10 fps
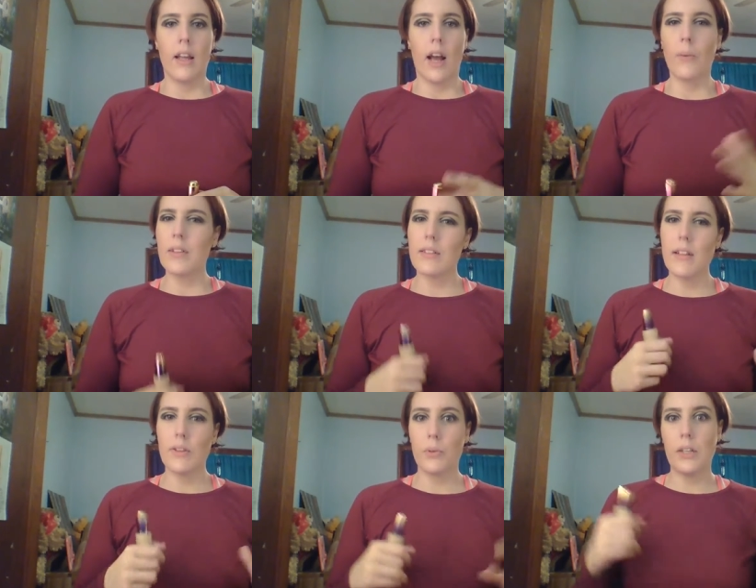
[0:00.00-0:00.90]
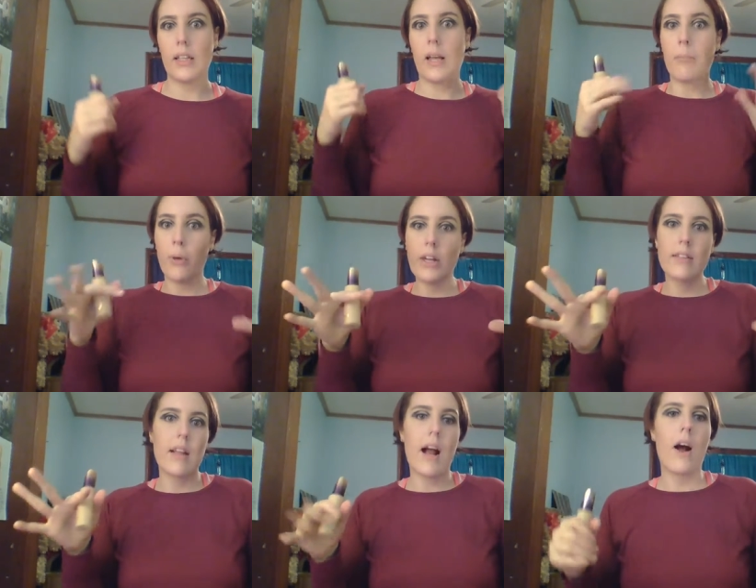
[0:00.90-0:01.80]
I wouldn't say this really like brings
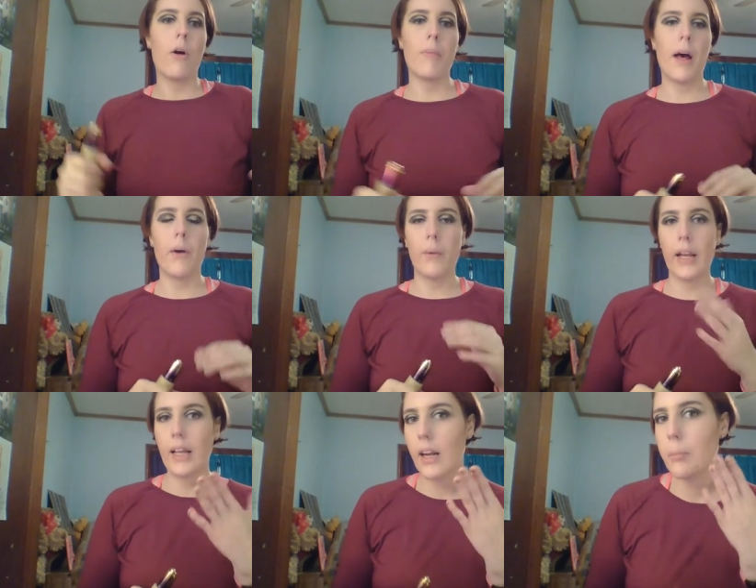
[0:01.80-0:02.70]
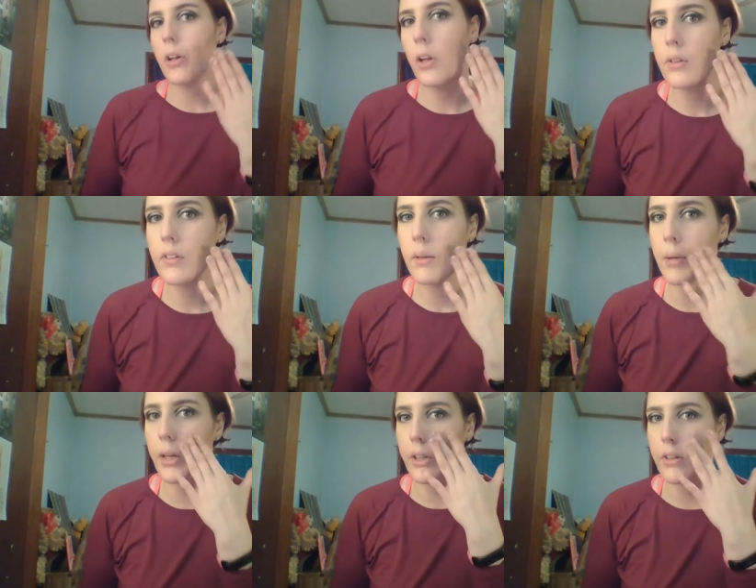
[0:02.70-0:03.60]
it out, but when I get up close in the
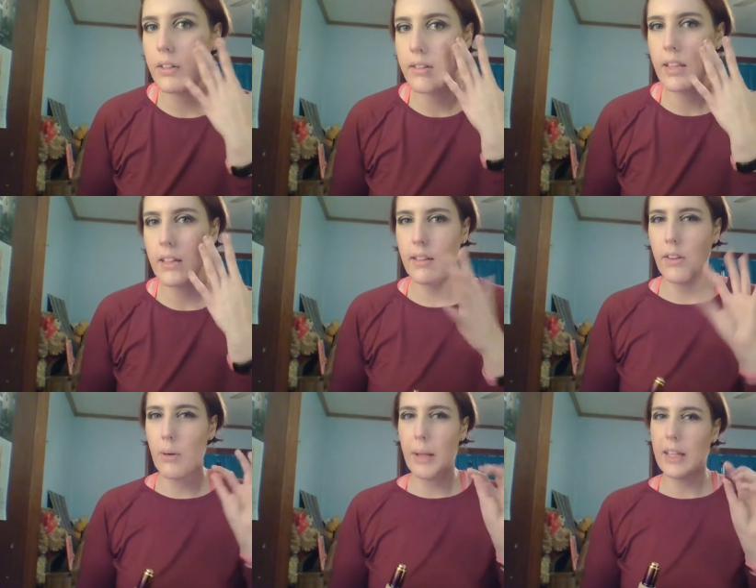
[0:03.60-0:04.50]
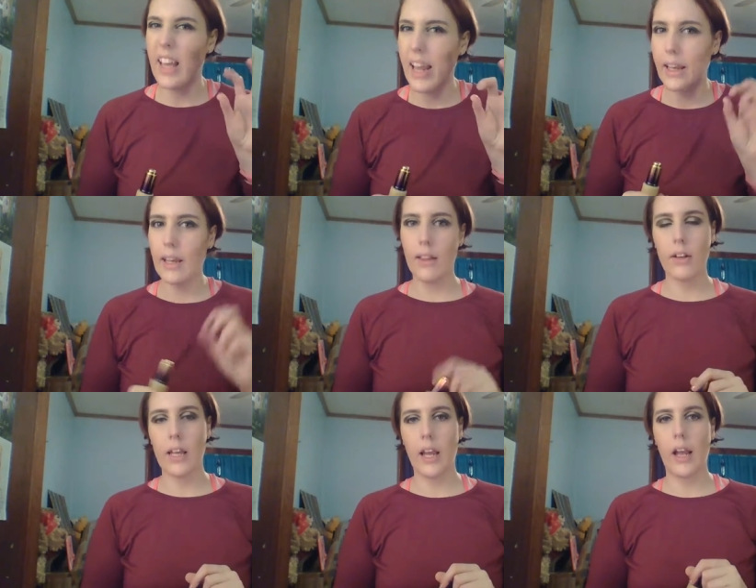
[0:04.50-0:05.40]
mirror, you can see it's a little bit cakey
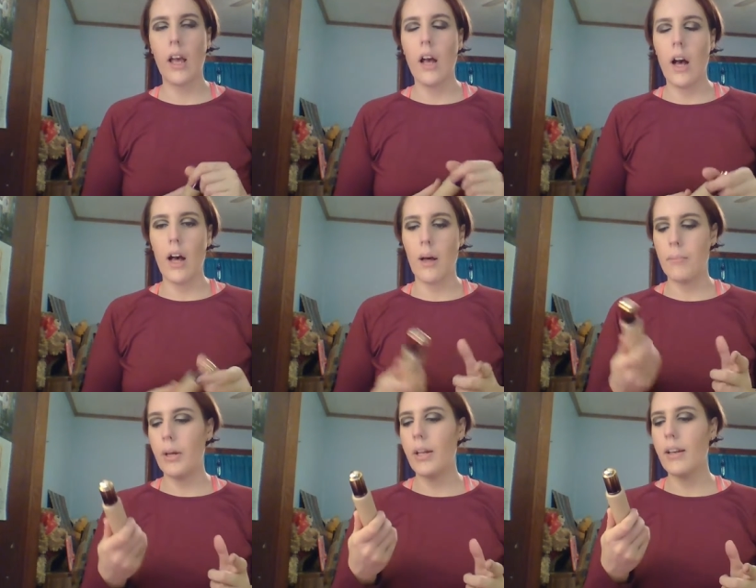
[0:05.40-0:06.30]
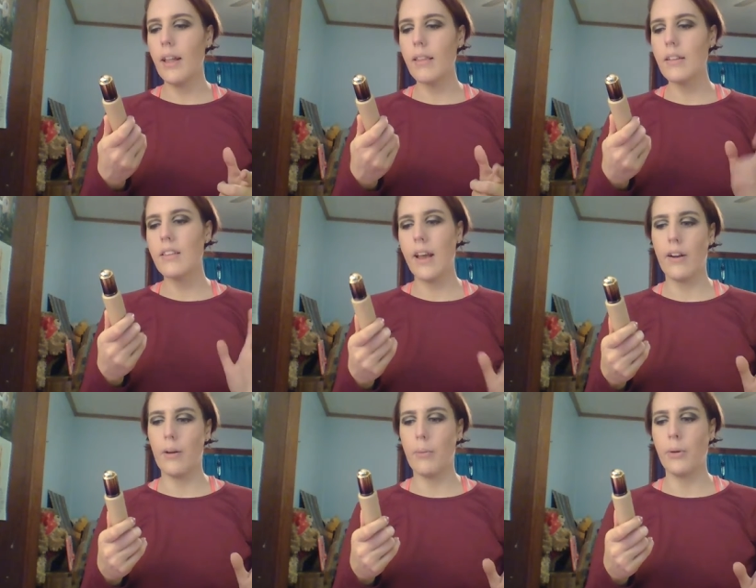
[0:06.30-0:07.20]
looking, but nothing
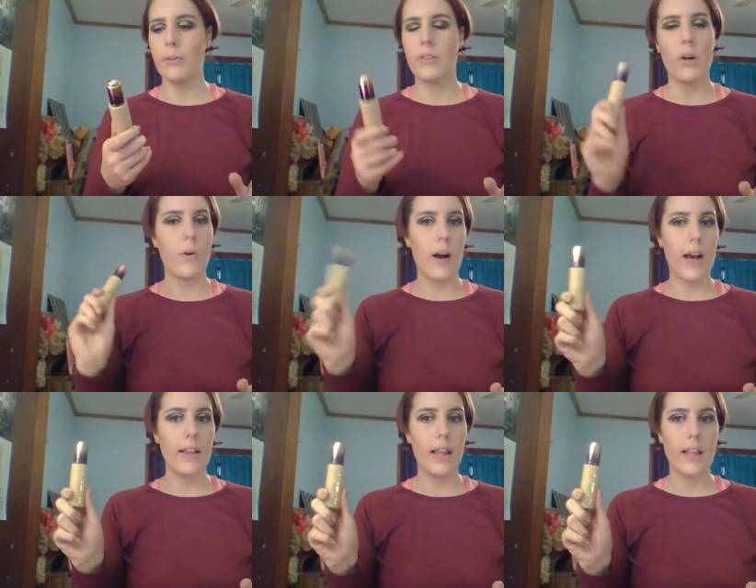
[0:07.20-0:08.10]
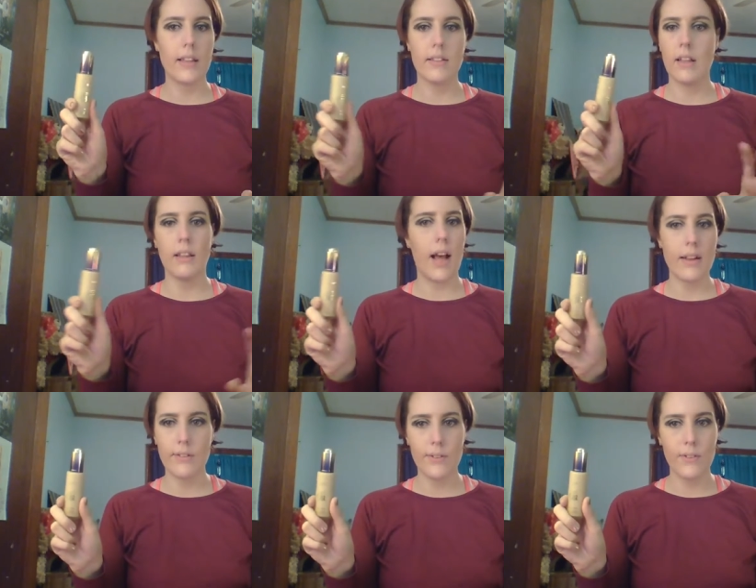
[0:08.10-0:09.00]
terrible. So I like this. It
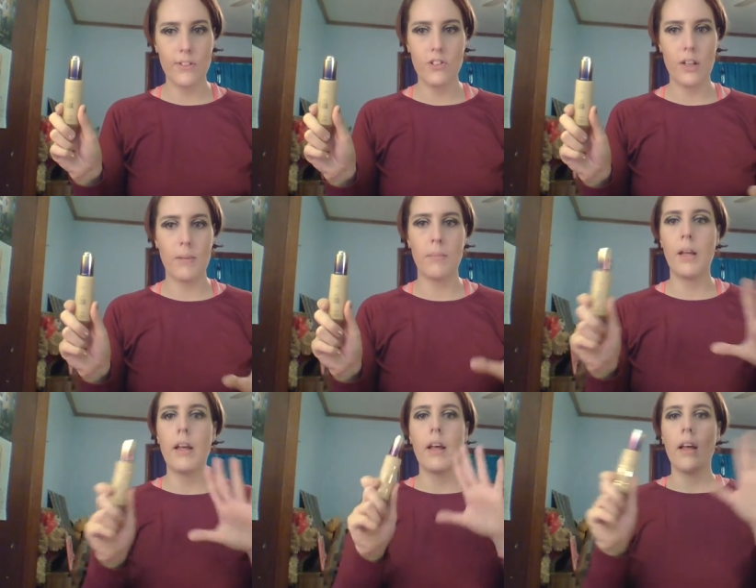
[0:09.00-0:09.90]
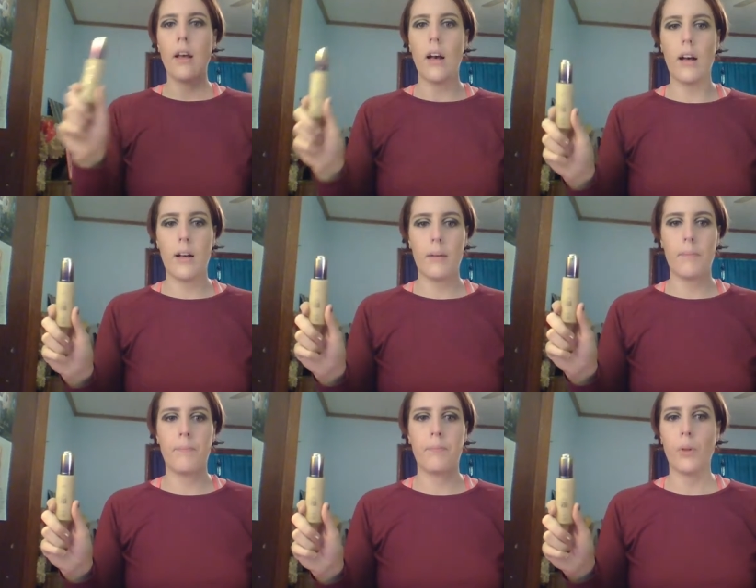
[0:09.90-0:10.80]
lasts through the gym,
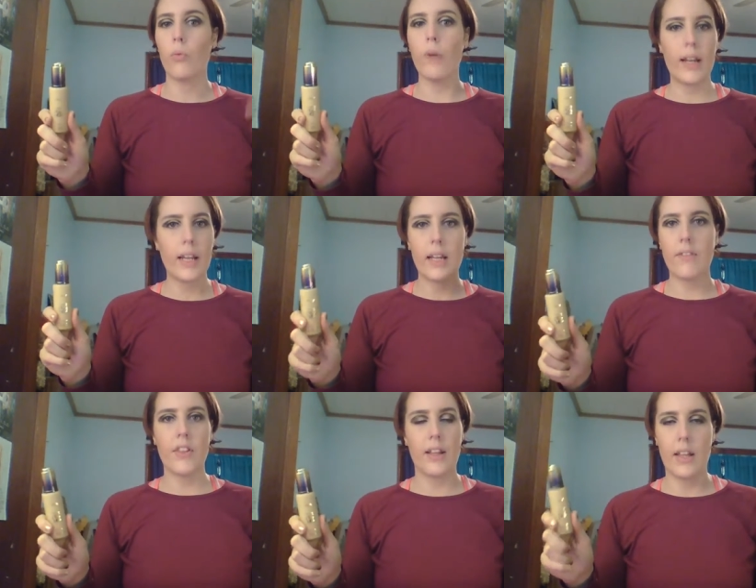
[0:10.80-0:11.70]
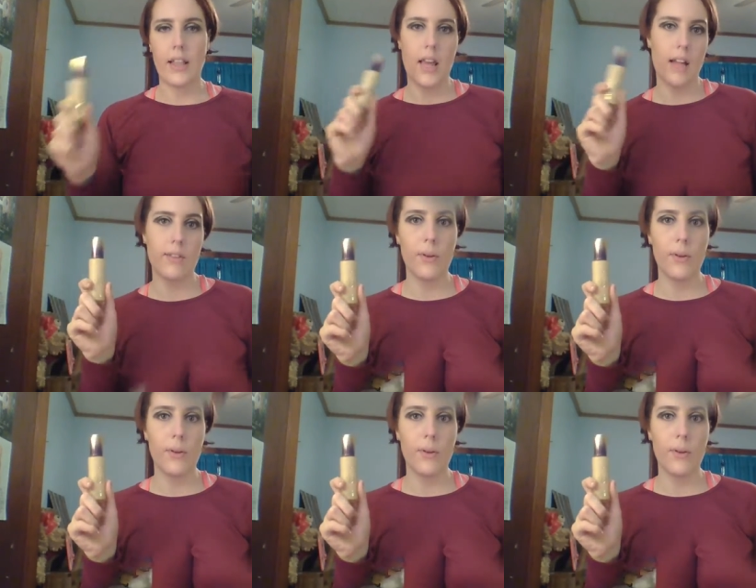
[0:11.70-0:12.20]
running and everything like that.